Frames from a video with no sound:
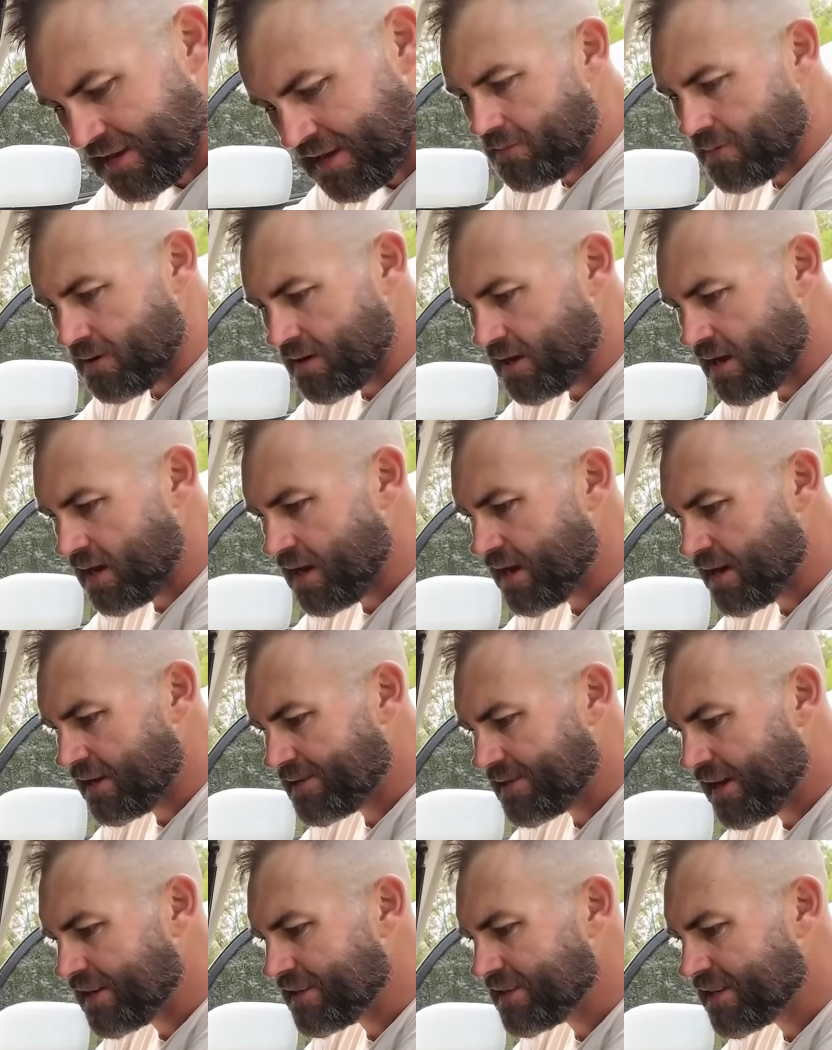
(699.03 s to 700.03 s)
But yeah, it
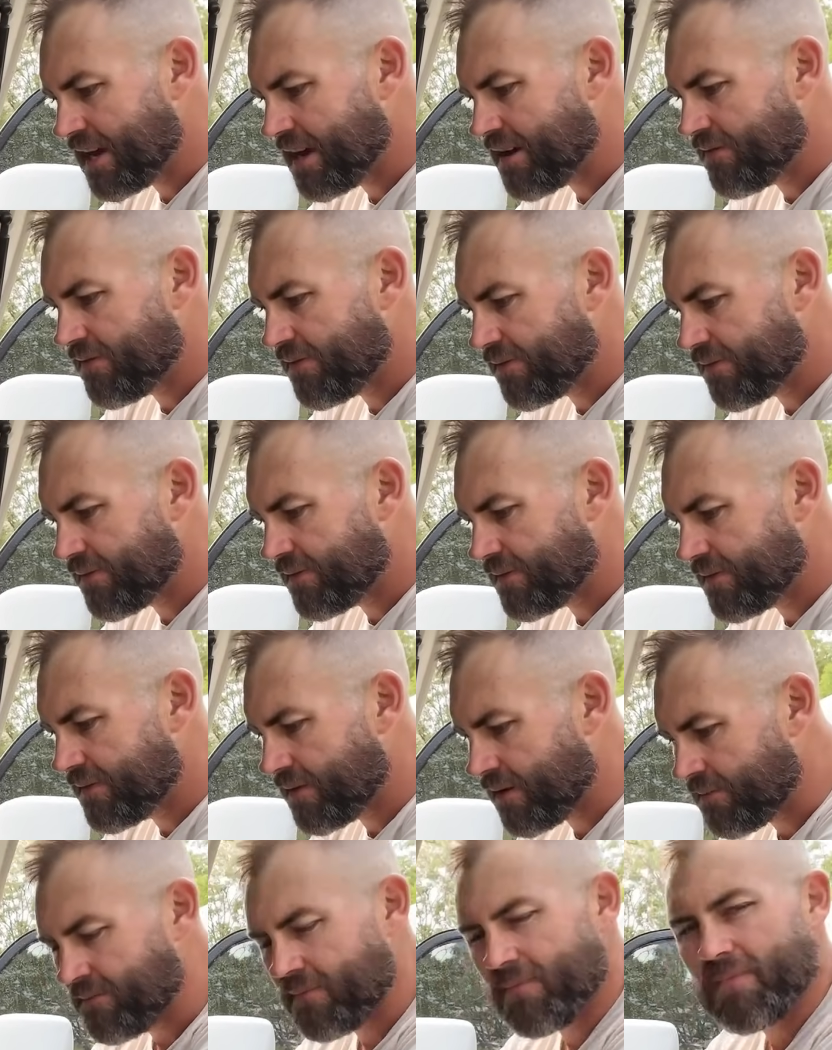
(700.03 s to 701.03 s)
does have.
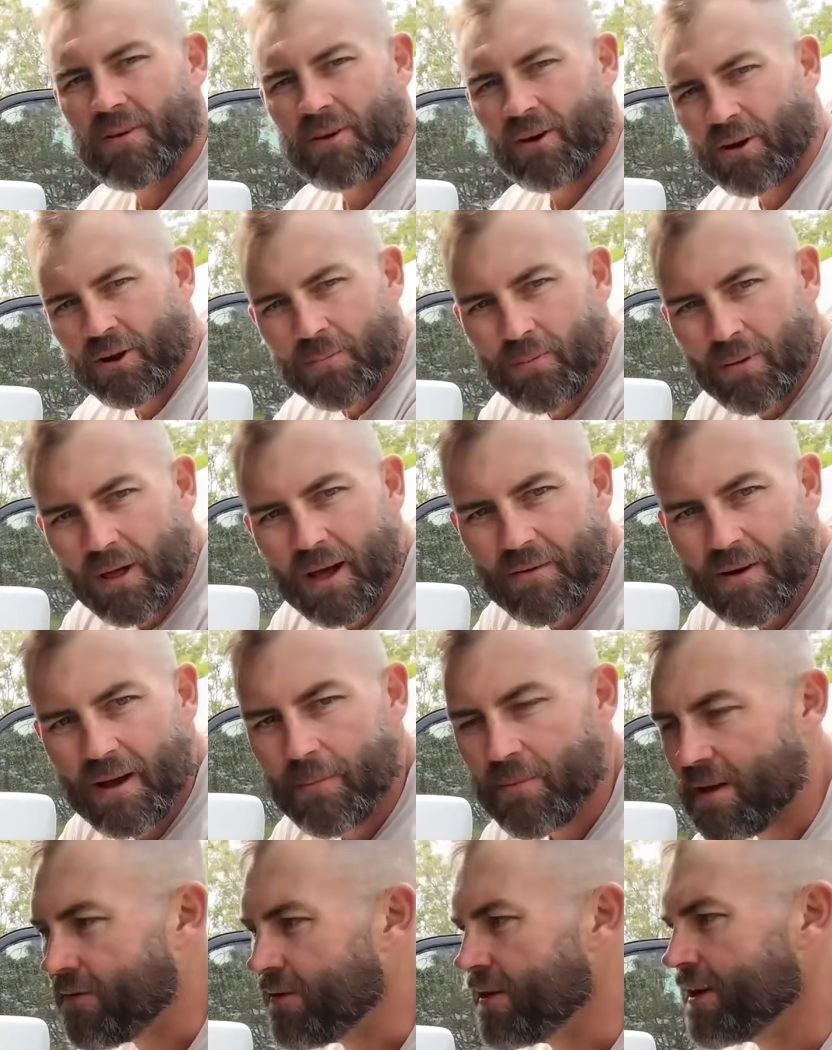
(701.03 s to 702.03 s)
I've got to play around
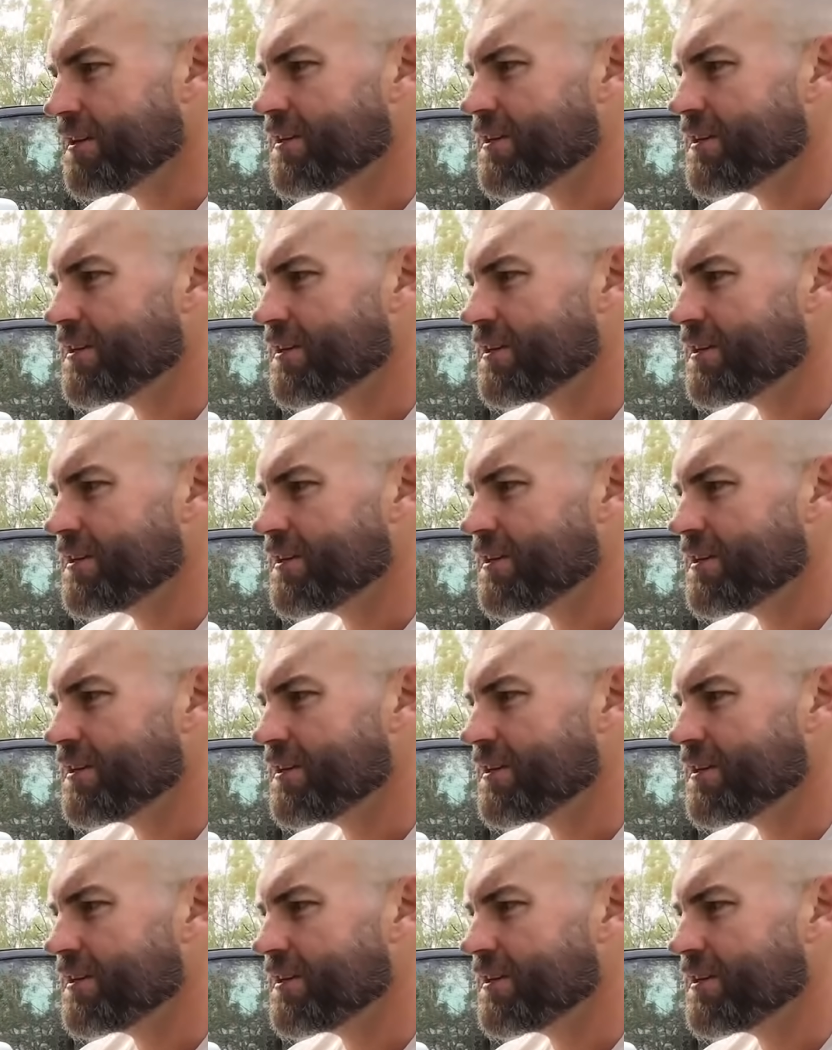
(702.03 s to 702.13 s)
with everything.